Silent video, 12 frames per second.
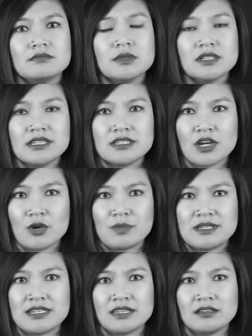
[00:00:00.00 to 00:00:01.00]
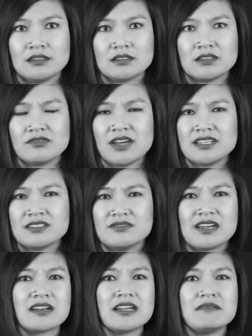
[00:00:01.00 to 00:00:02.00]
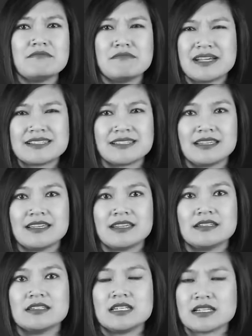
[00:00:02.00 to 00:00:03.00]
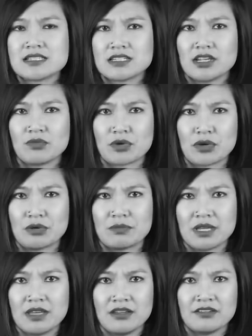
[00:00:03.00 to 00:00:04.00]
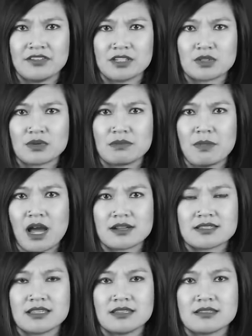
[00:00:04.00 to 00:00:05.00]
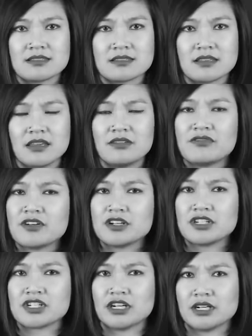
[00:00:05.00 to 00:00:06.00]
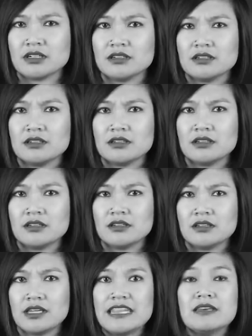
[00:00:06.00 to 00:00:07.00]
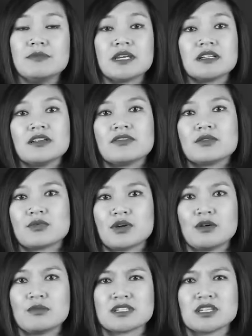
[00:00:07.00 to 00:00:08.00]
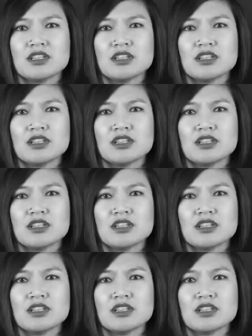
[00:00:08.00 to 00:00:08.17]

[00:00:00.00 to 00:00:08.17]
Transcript: Melinda opened it to find a very messy and dusty room filled with boxes and furniture. In the middle of the room was